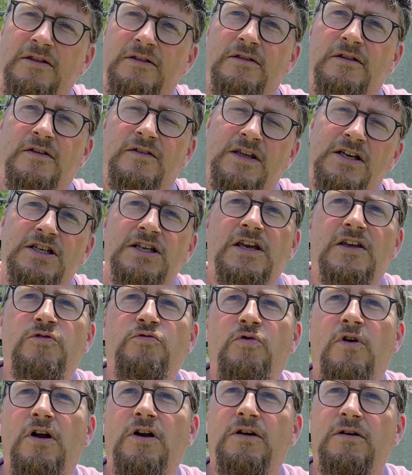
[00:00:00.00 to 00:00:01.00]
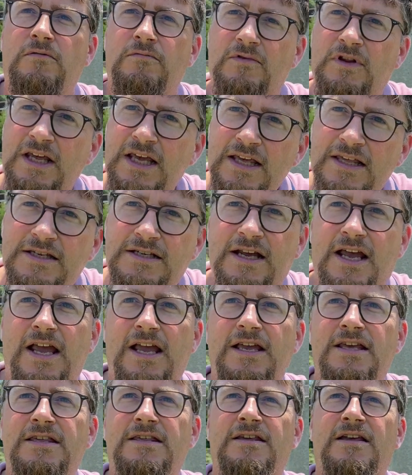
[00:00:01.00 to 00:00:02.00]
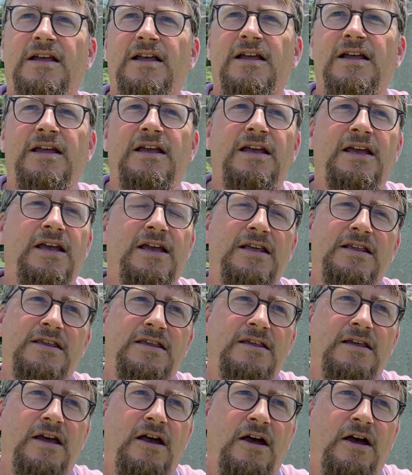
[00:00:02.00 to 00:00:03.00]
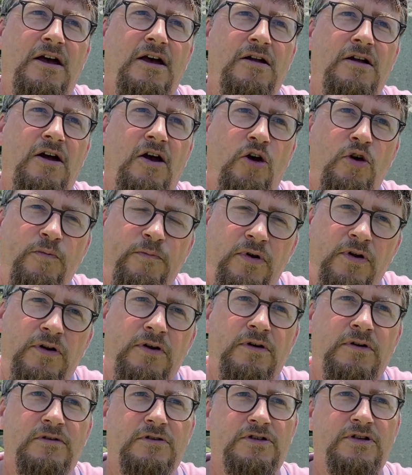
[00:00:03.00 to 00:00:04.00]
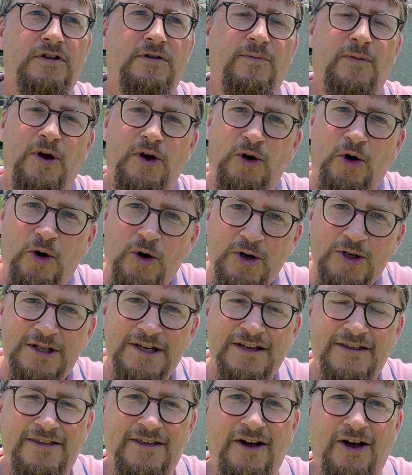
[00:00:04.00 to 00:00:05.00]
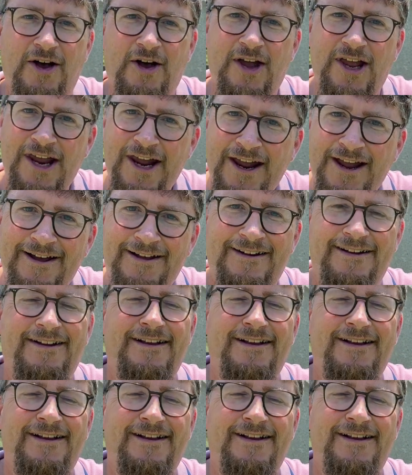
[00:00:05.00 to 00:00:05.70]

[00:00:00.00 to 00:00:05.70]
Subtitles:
the city is run these days is open to the minorities that are here